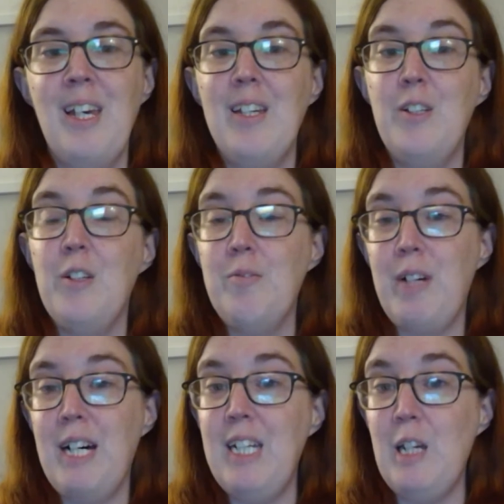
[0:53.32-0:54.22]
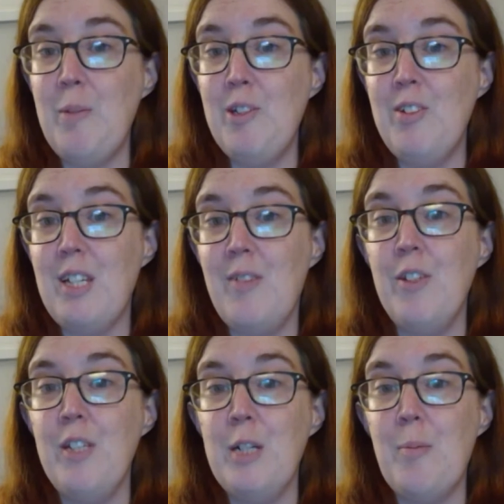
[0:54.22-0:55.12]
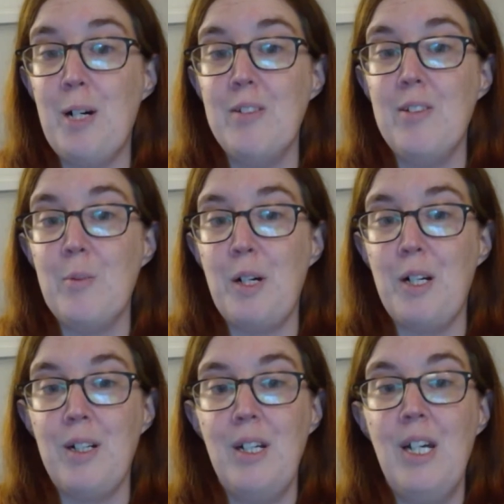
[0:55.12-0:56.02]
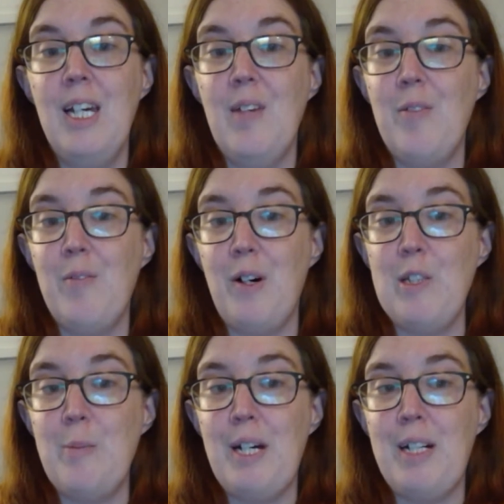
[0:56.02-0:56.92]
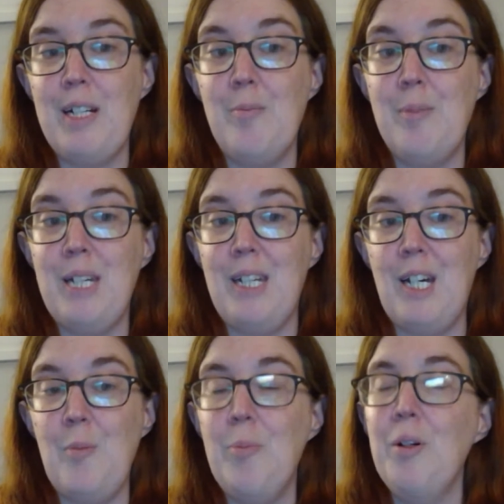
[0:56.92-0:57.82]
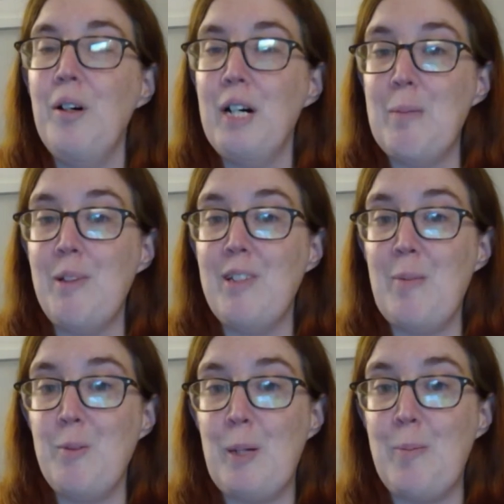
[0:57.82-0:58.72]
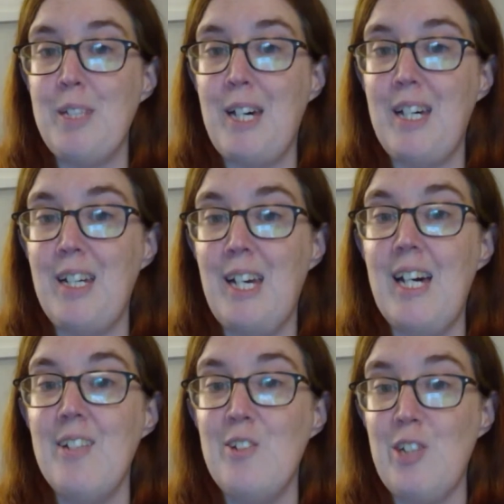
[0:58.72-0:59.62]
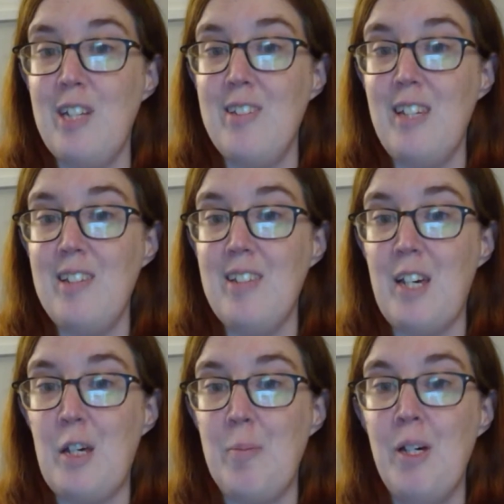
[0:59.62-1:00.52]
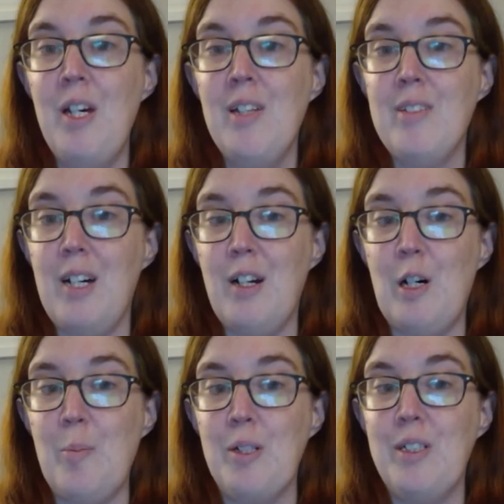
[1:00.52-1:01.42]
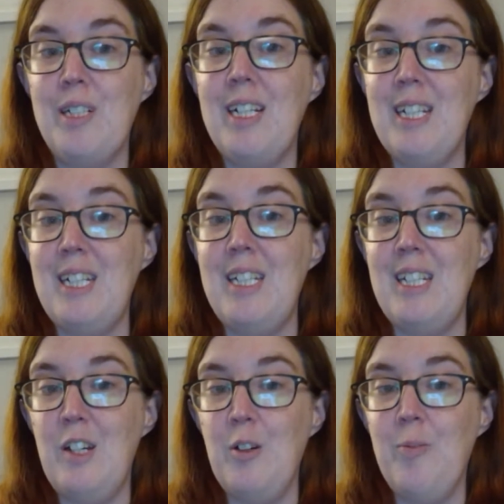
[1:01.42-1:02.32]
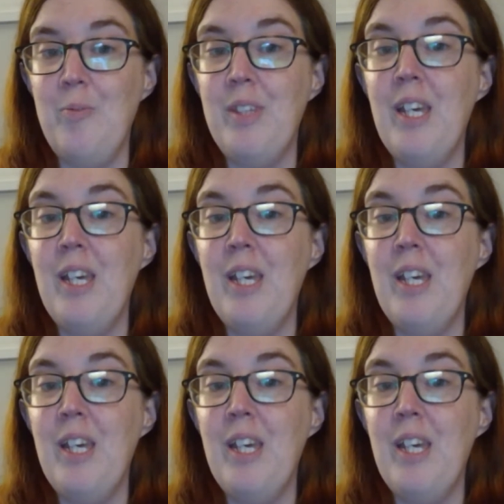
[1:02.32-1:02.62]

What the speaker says: You can find images of Delita Martin's work, If It Falls Behind, Pick It Up, on the museum's website at jcsm.auburn.edu.